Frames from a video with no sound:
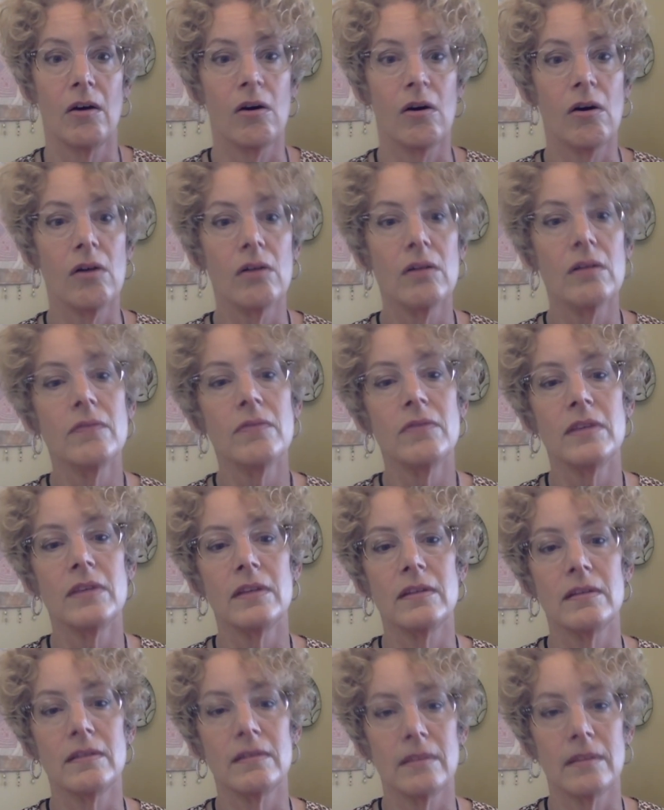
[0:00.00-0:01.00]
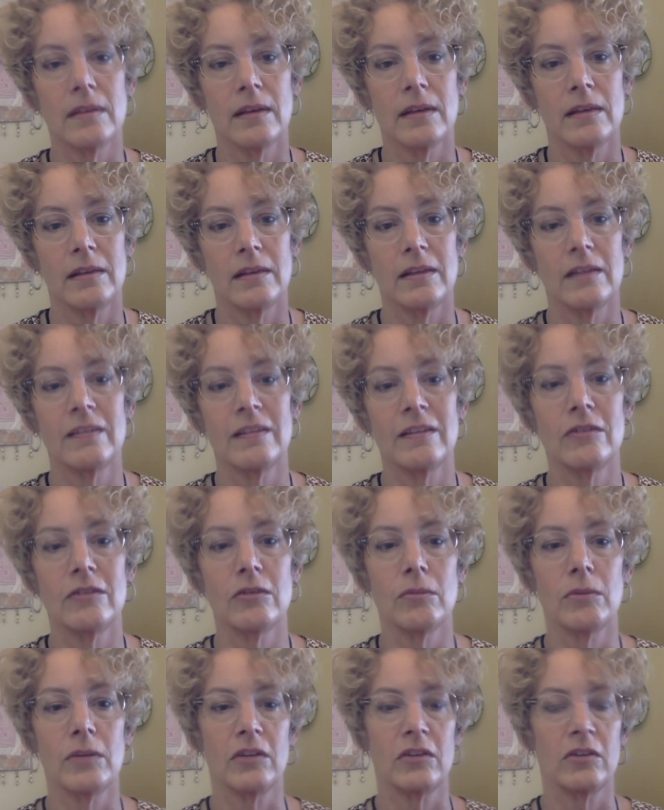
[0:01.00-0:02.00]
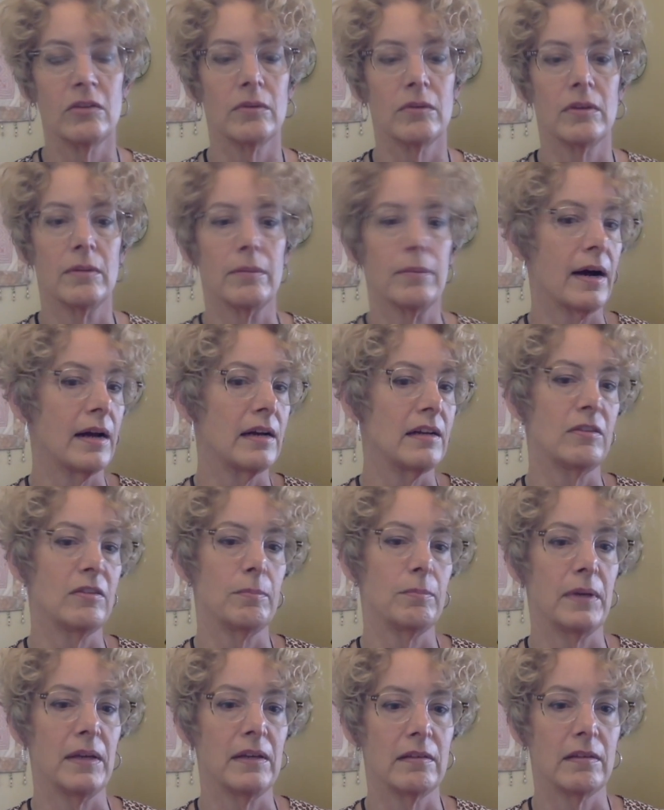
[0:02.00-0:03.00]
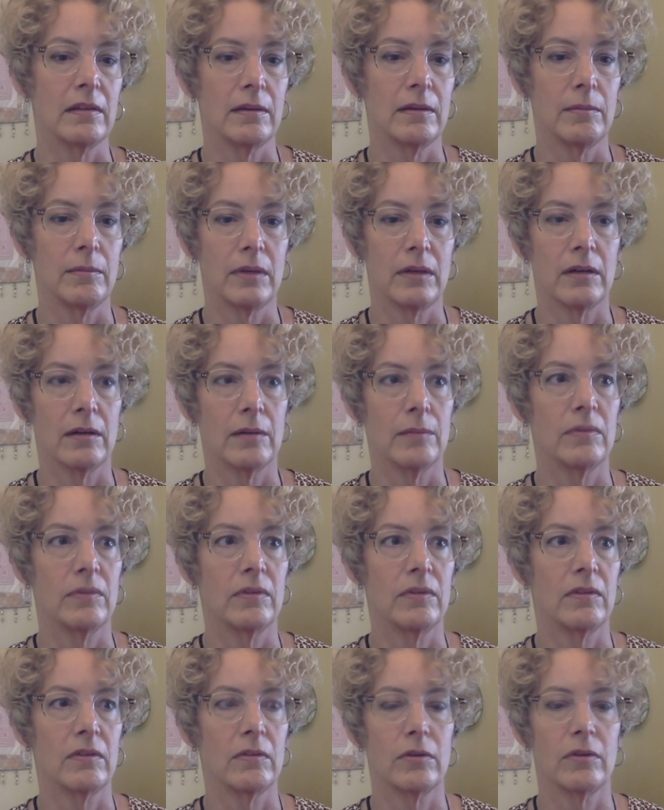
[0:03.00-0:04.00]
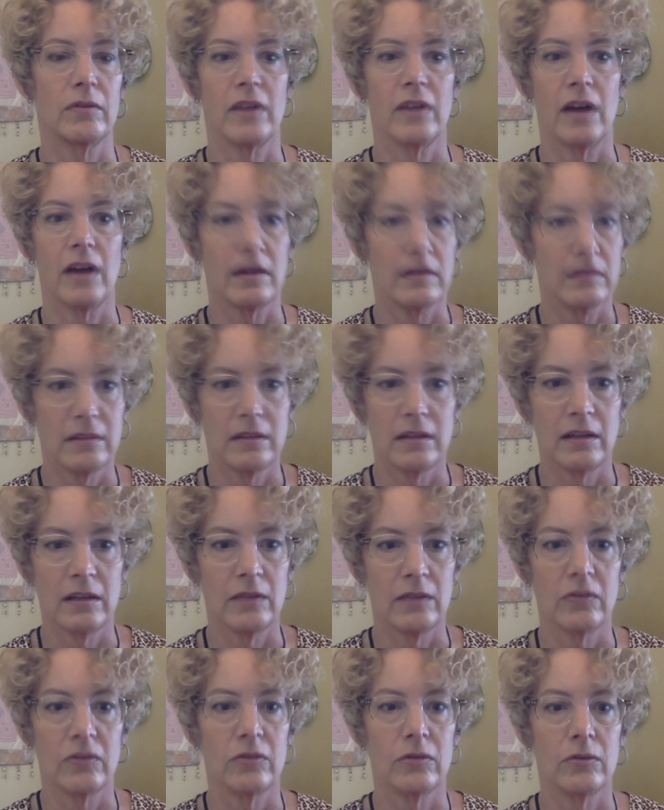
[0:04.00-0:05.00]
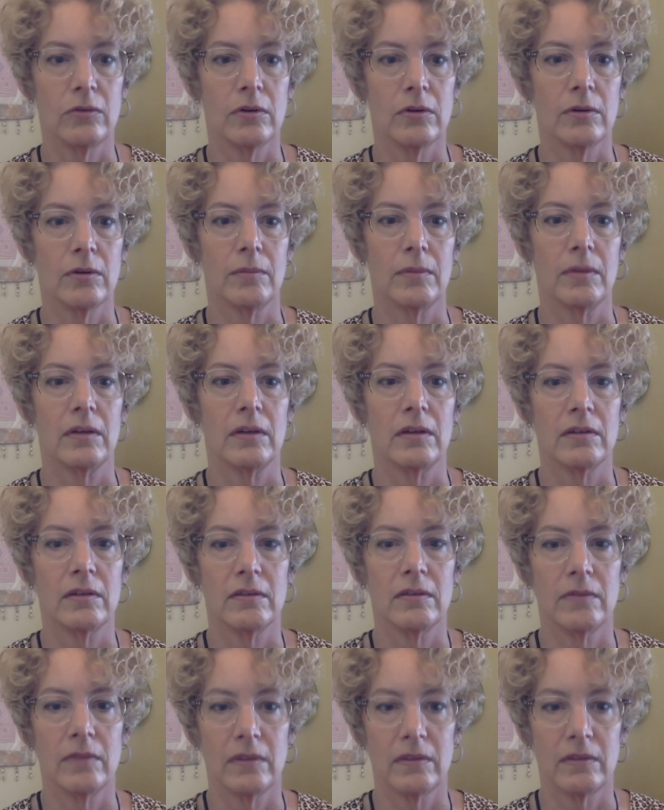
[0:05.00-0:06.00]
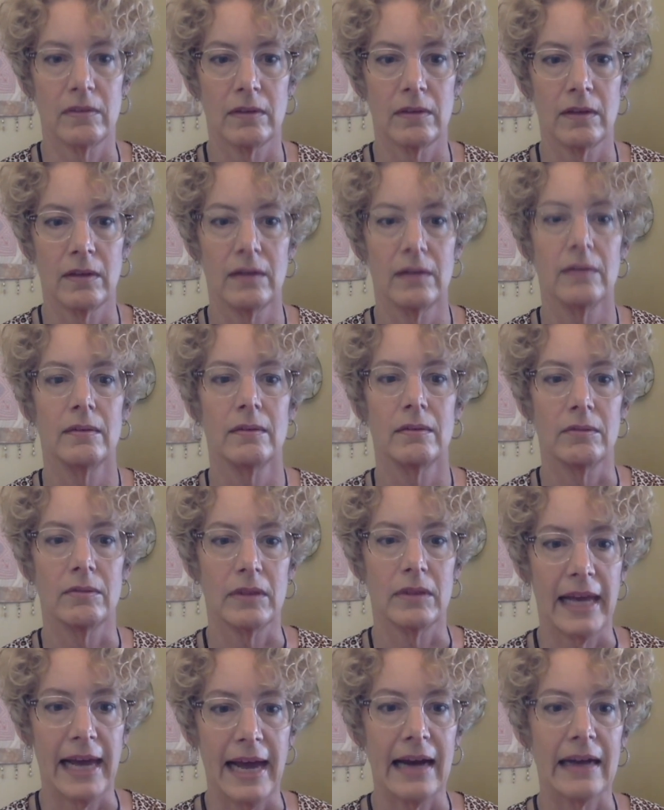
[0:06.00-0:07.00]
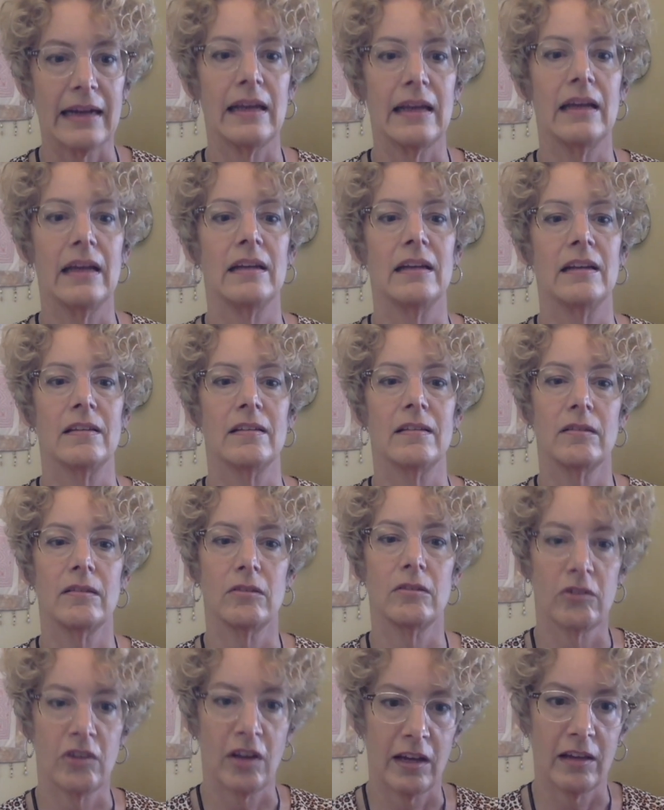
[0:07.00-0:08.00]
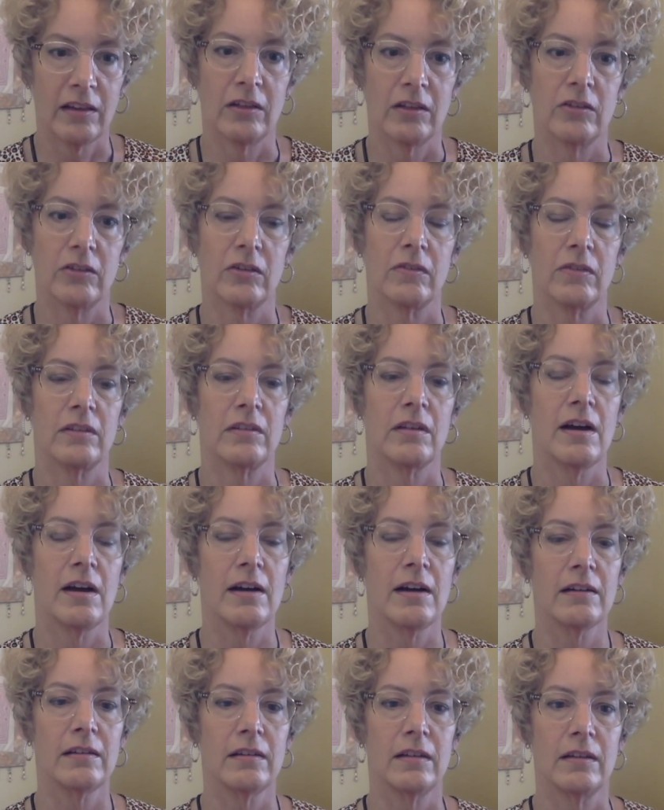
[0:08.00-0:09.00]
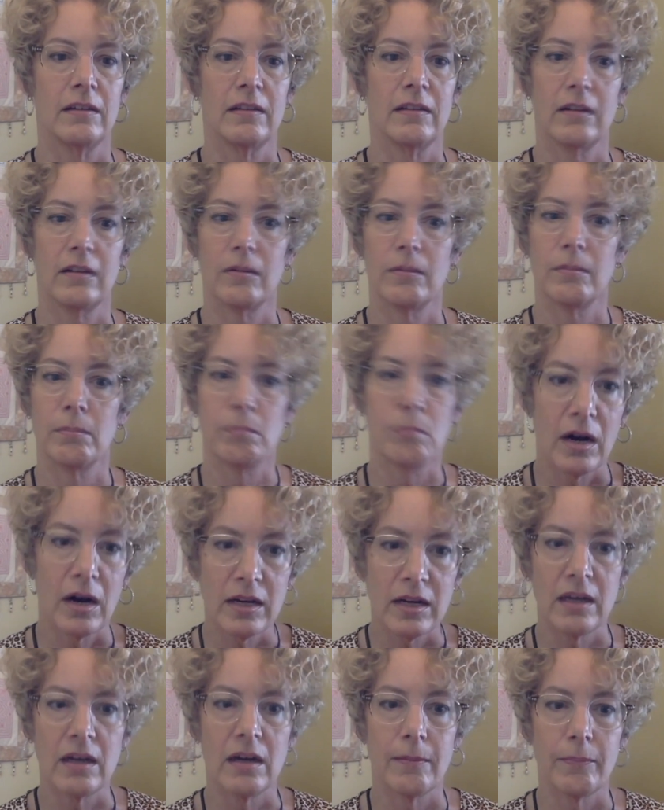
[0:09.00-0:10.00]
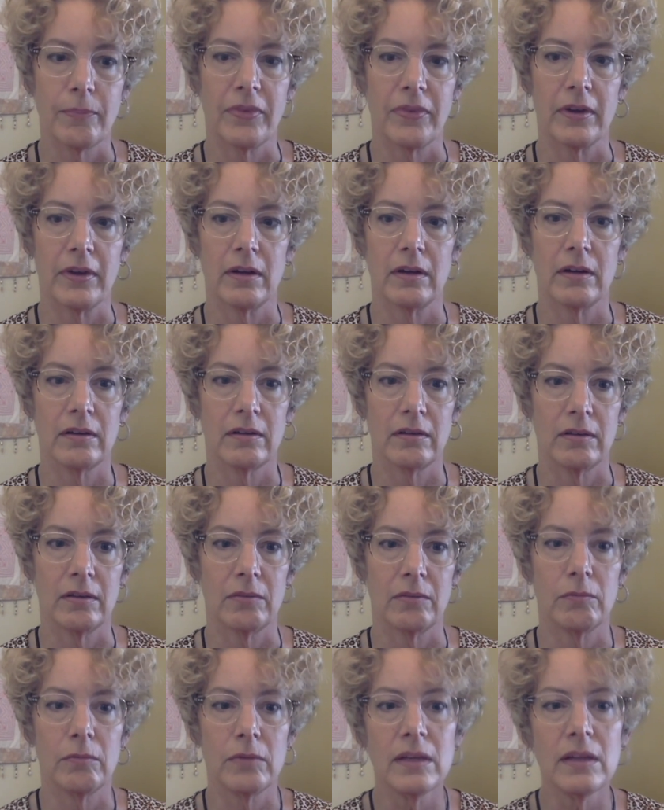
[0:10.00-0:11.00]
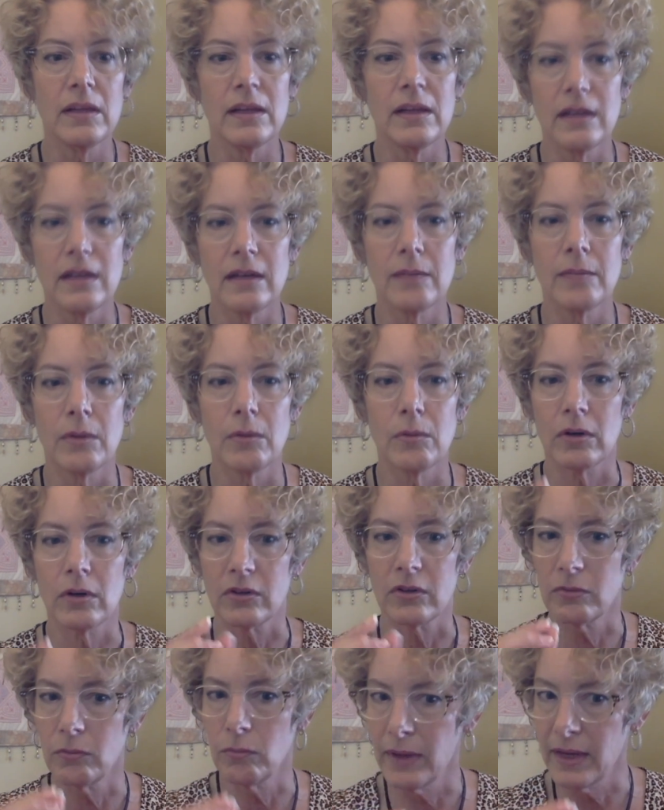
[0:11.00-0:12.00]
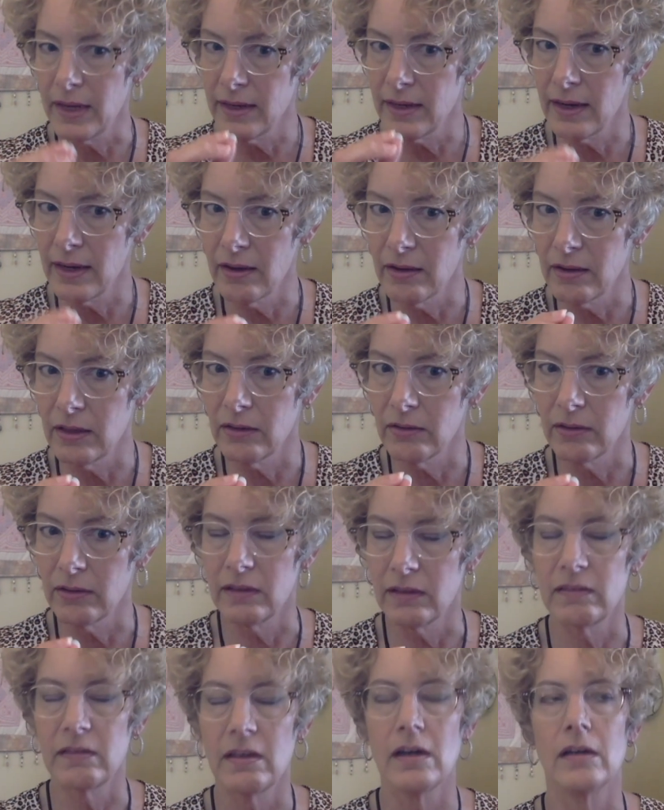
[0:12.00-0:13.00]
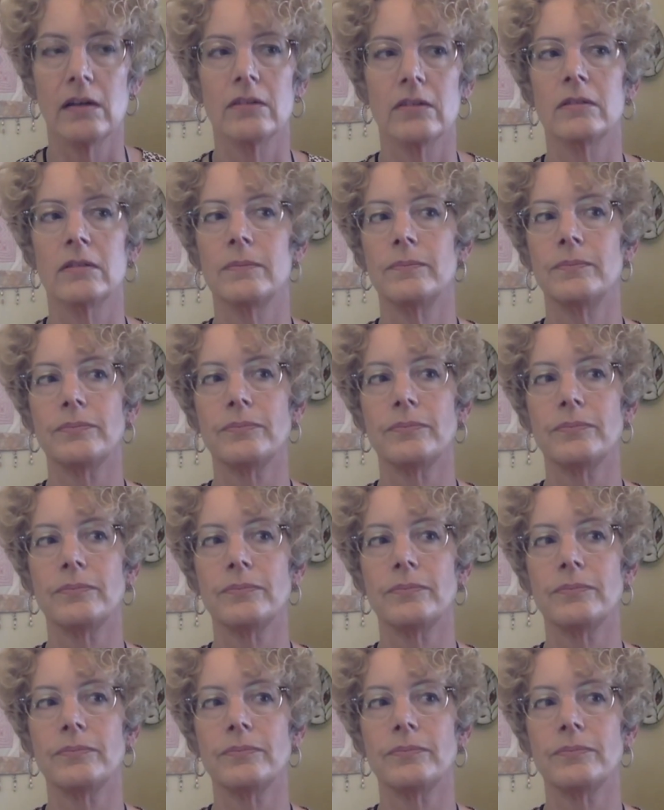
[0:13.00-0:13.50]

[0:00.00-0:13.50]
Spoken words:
All of this situation where the body basically becomes this sort of oxidative storm because of this lack and this challenge of the toxins that are mucking up the really intimate works way down there in the cells.